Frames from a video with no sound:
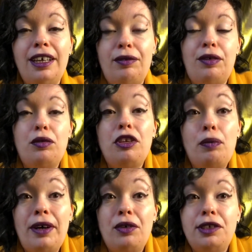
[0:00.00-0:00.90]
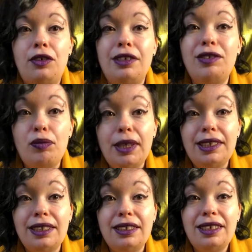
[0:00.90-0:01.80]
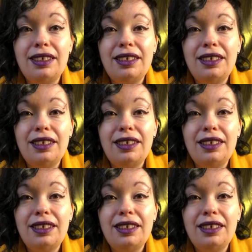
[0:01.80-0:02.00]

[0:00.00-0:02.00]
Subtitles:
alternative pieces.